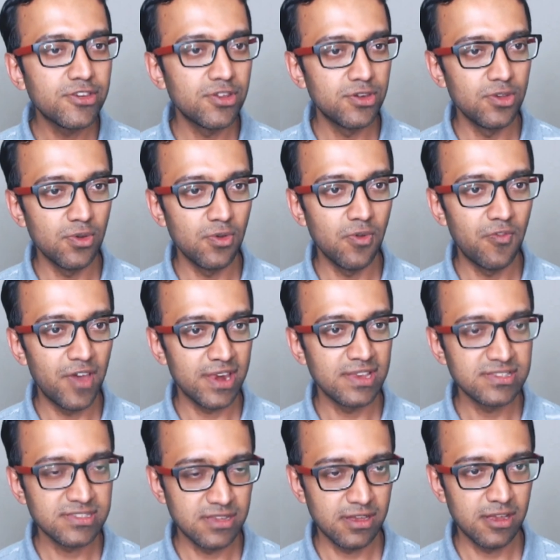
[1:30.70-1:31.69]
to do when
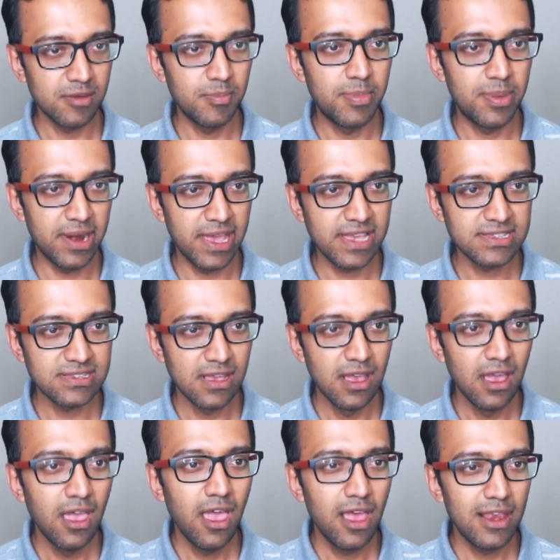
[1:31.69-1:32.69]
a circuit breaks,
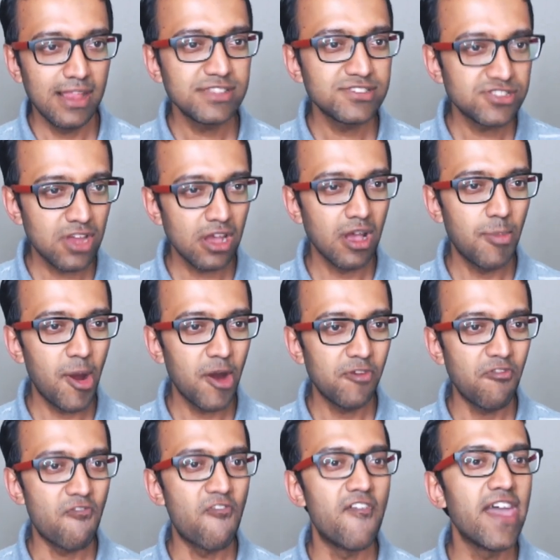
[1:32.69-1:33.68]
let's talk about
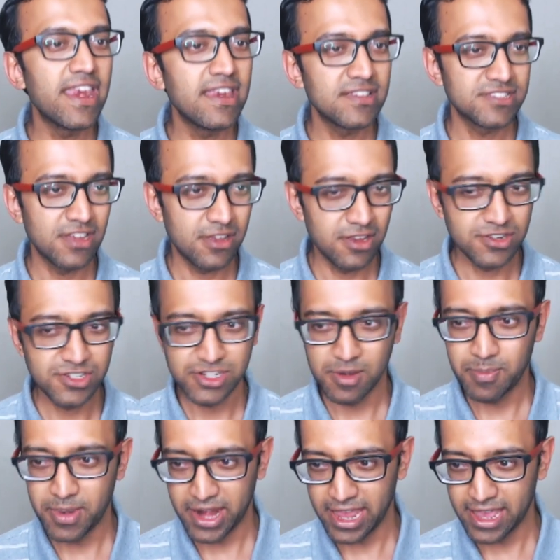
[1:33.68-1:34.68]
when a circuit
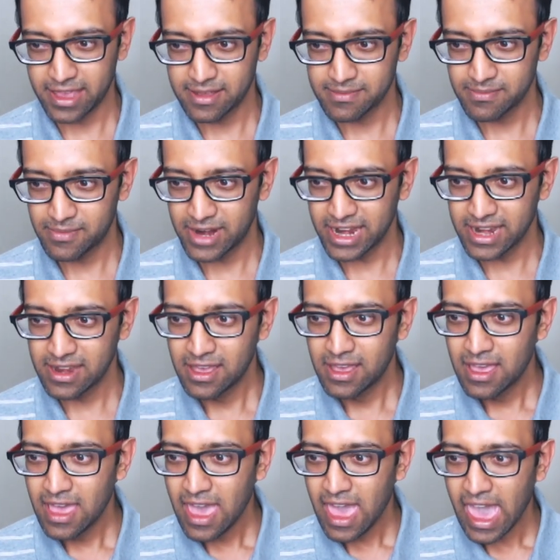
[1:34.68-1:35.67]
should break, right?
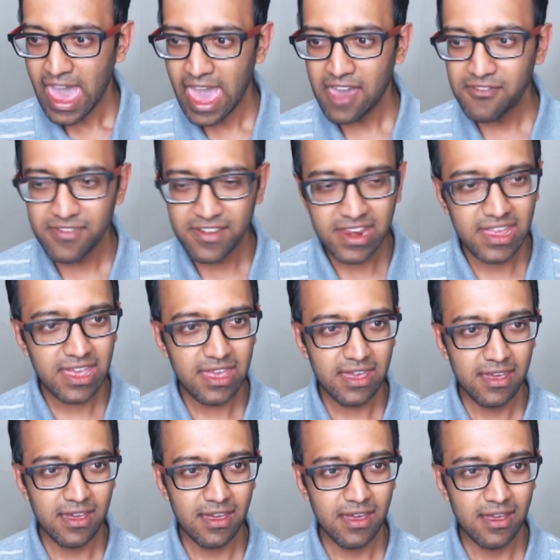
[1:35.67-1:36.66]

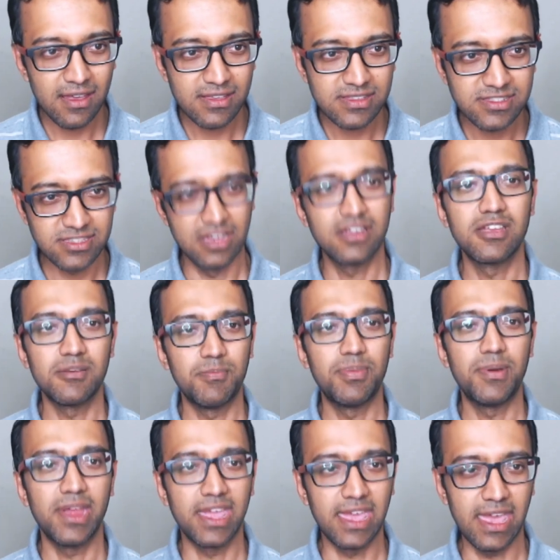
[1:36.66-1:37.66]
Every circuit
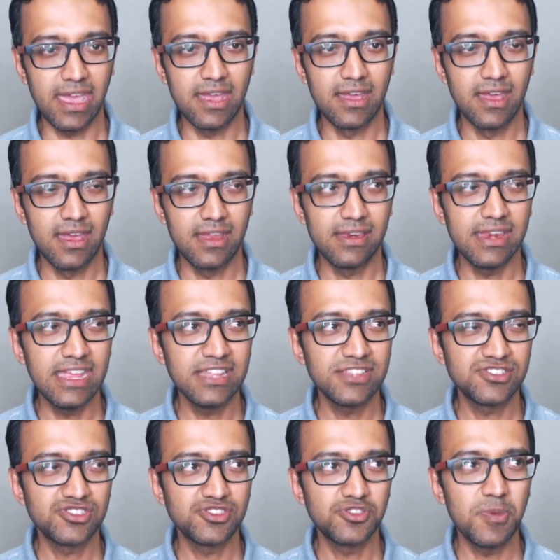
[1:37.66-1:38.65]
breaking
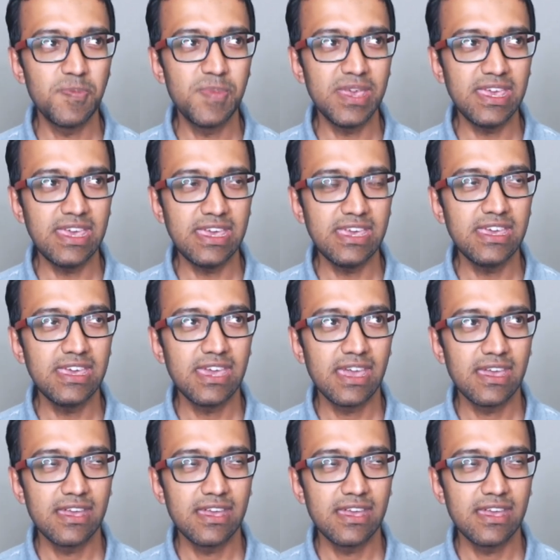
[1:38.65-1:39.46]
needs to be